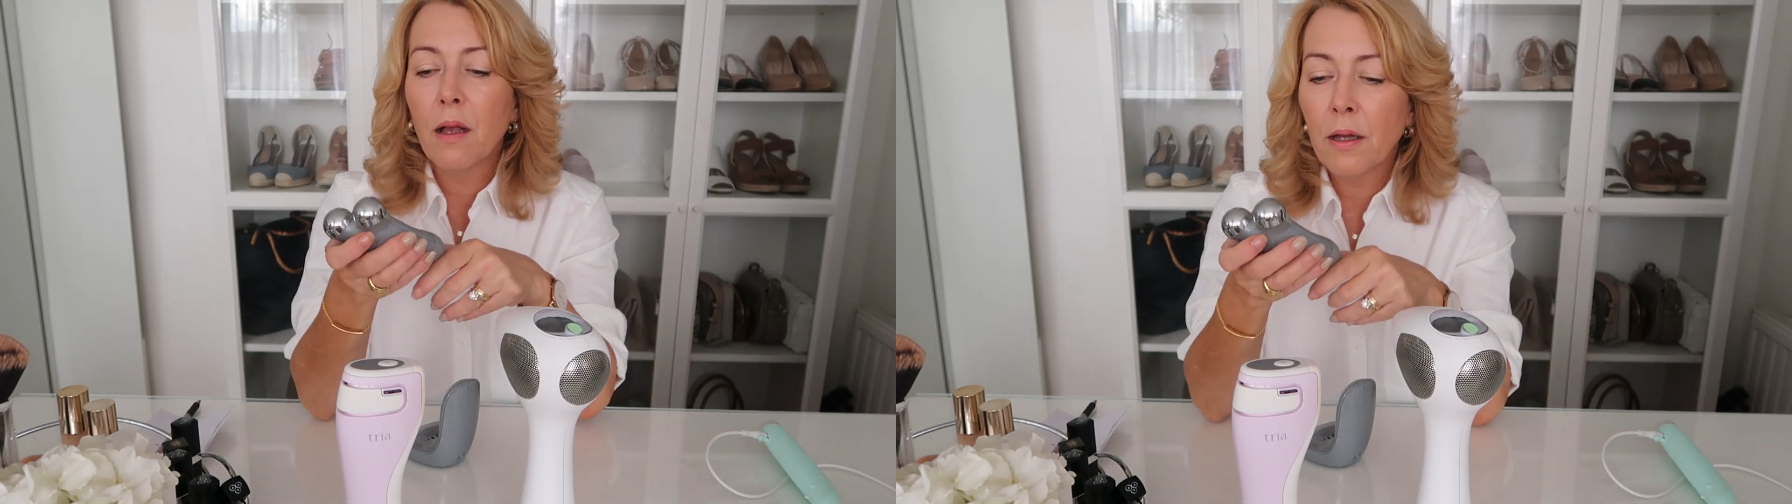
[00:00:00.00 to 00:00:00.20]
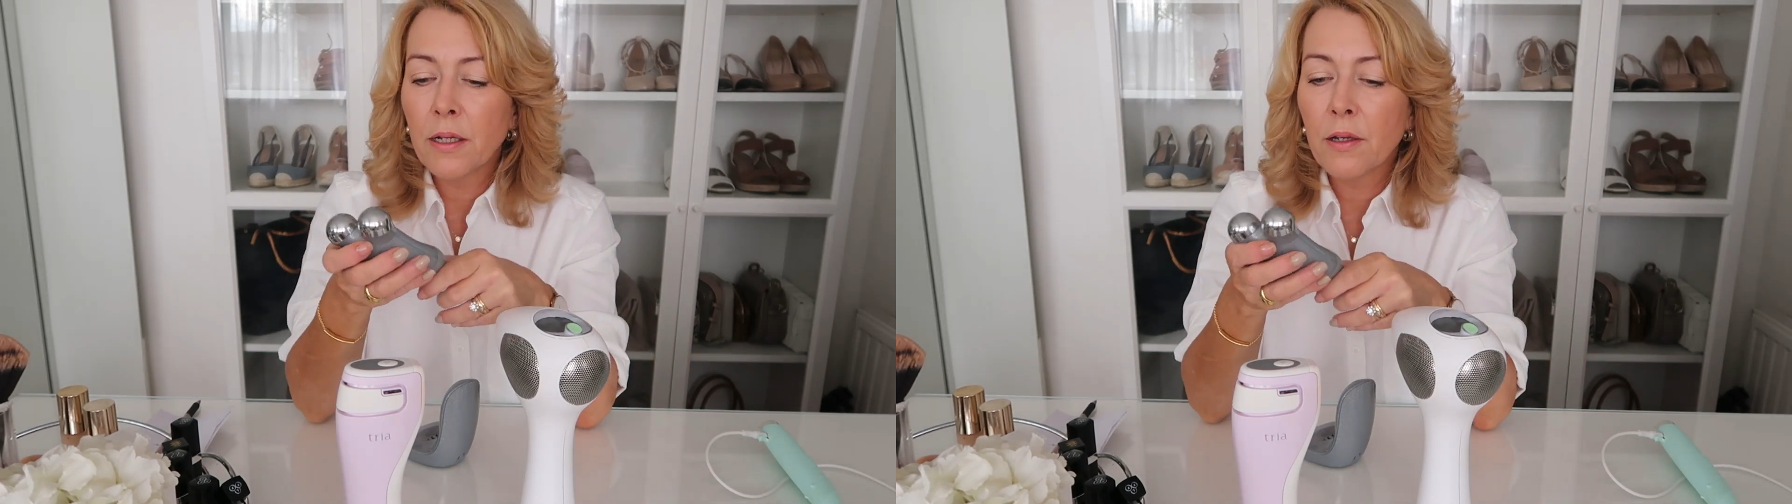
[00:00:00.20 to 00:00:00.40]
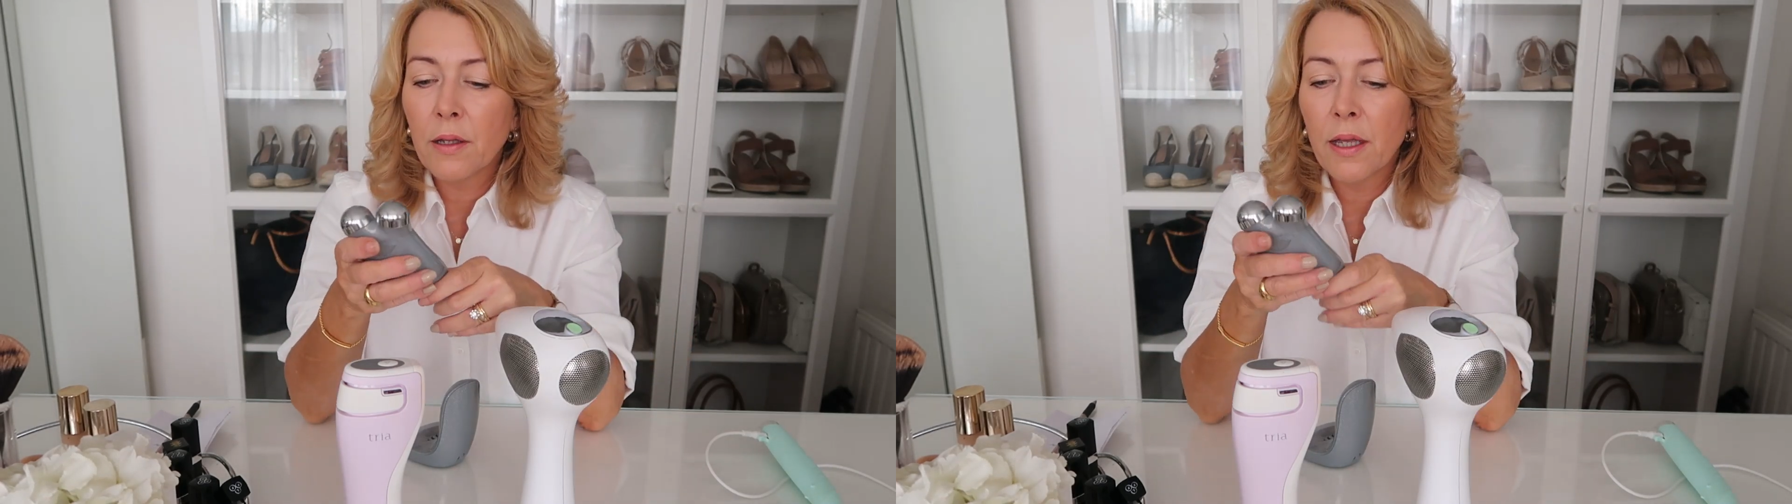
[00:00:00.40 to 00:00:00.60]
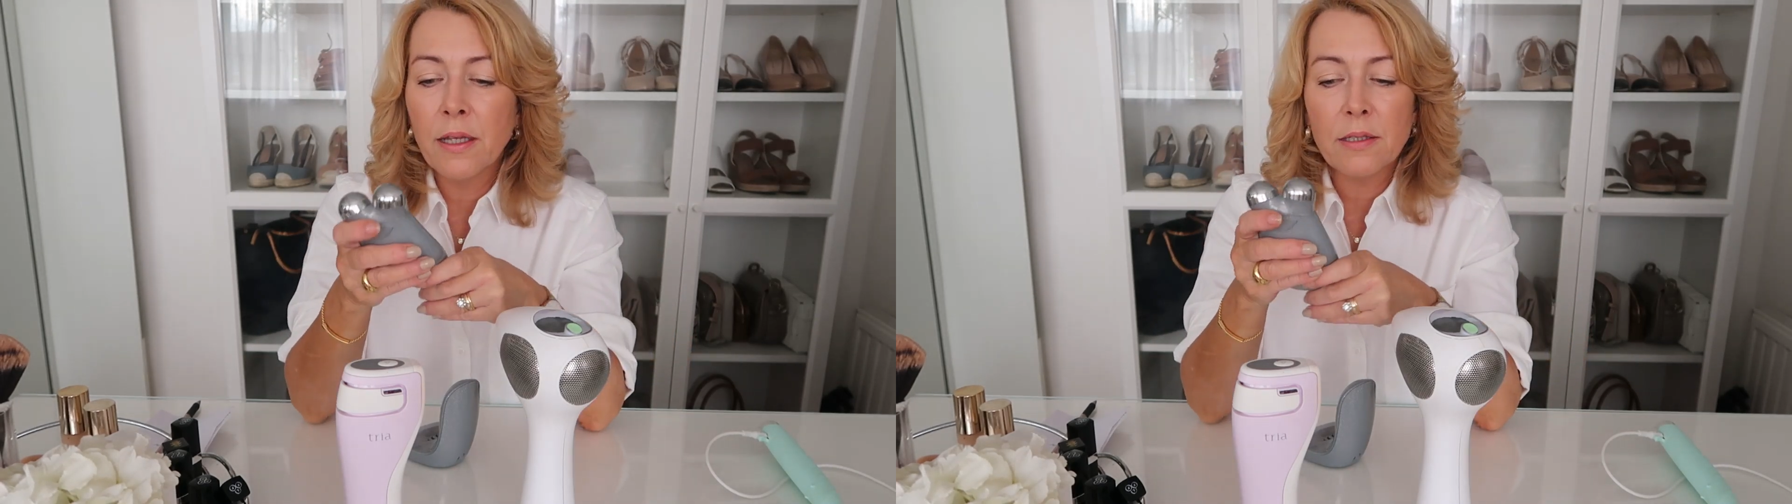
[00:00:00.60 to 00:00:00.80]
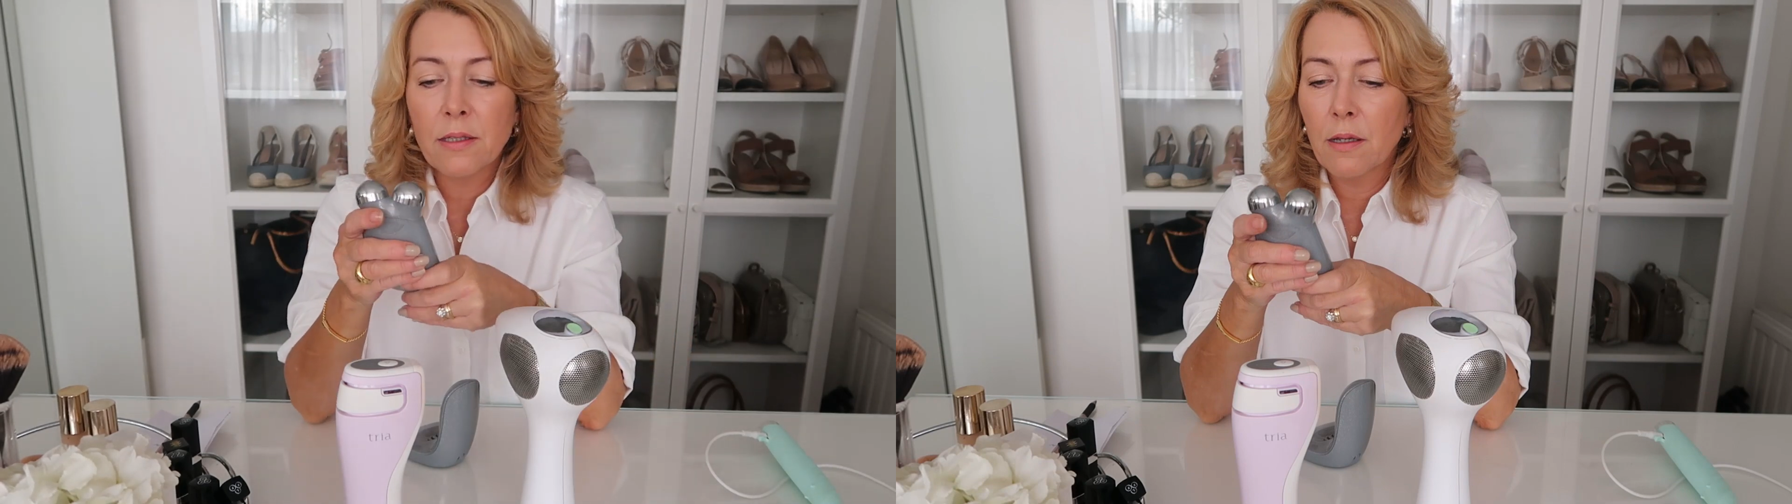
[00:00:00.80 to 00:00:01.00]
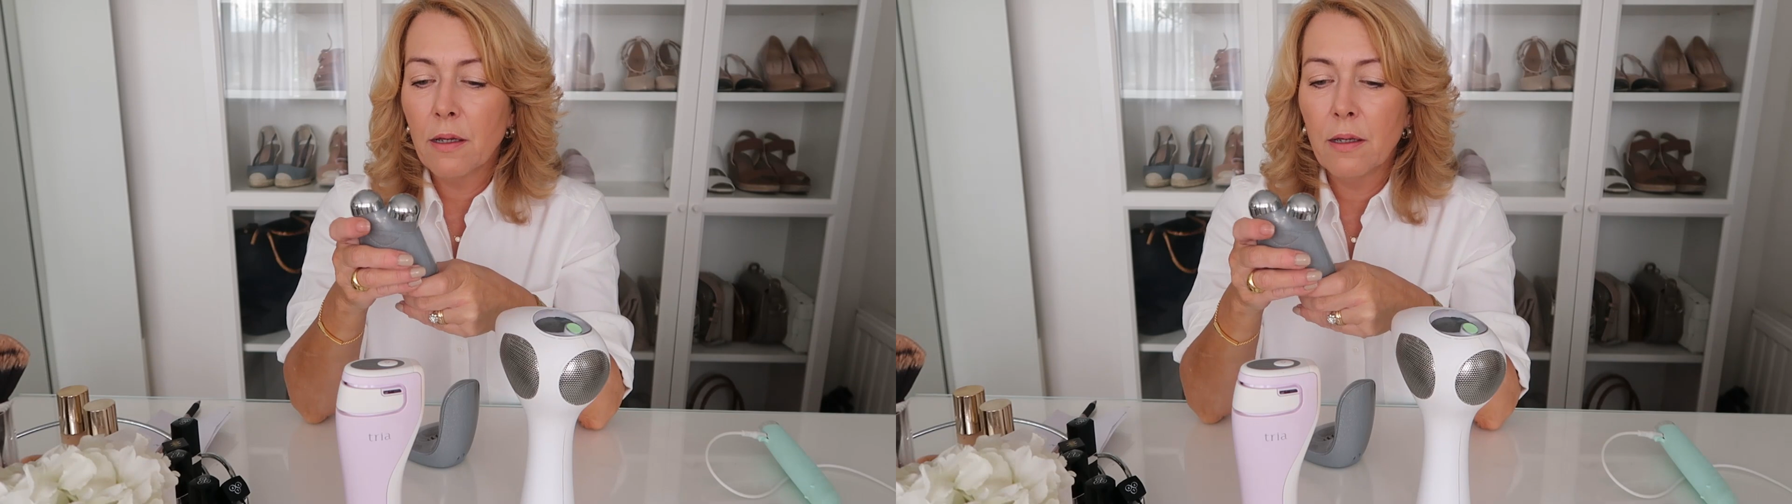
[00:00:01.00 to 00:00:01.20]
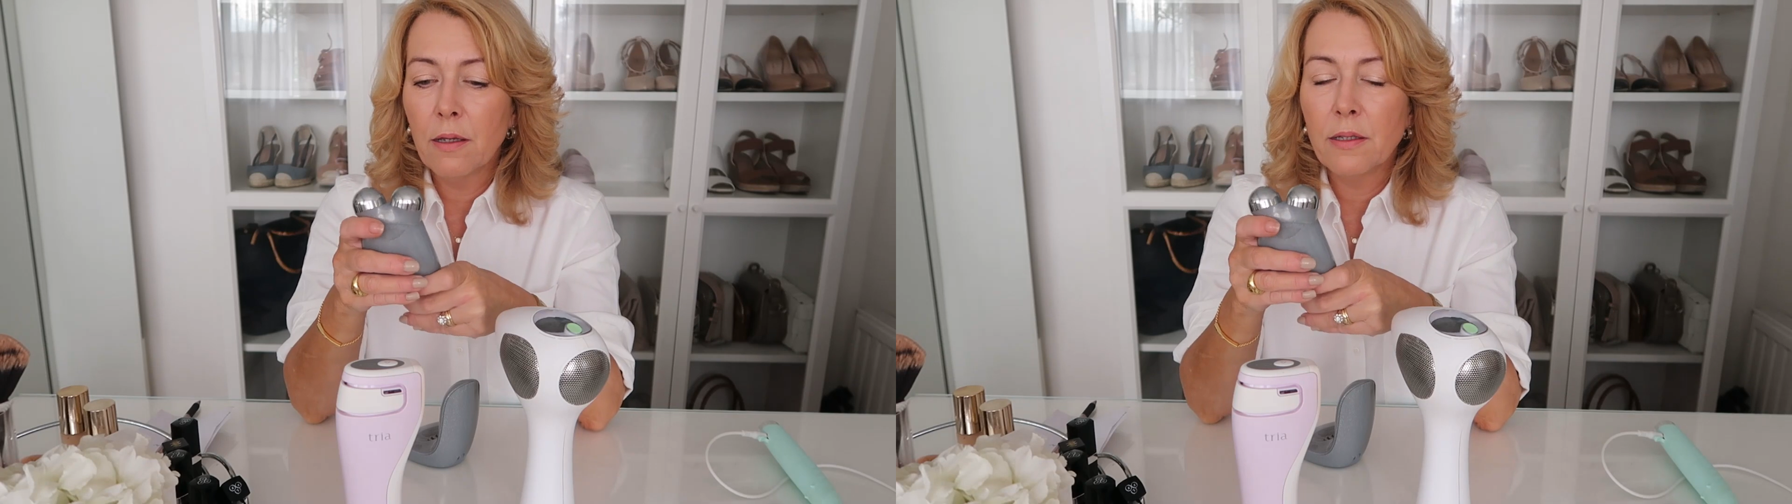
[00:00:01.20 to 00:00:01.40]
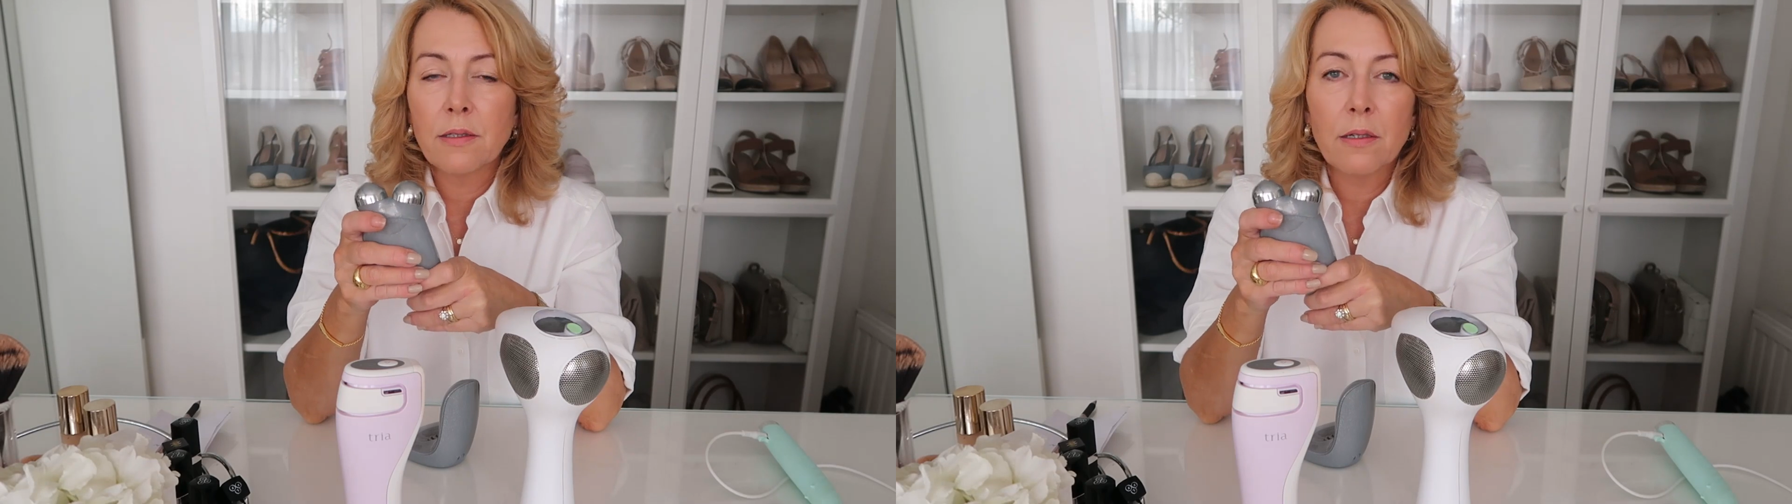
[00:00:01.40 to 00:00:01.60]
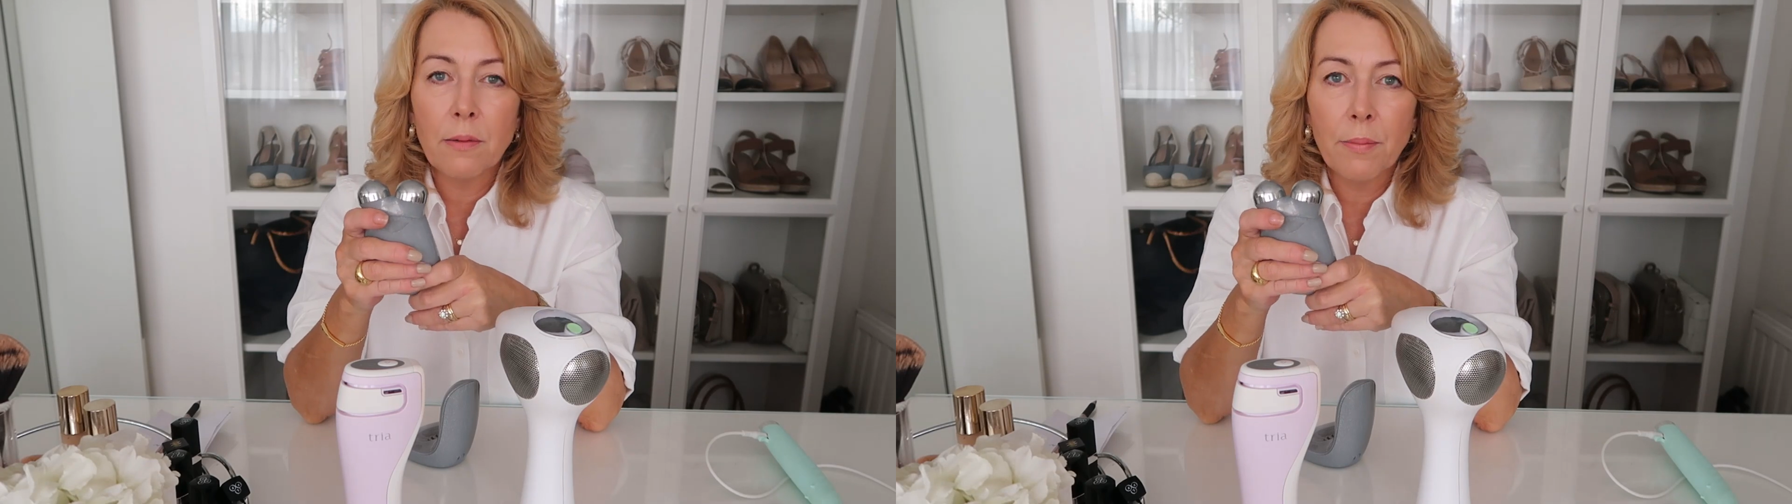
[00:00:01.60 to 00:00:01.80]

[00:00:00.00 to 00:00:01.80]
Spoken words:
and it's an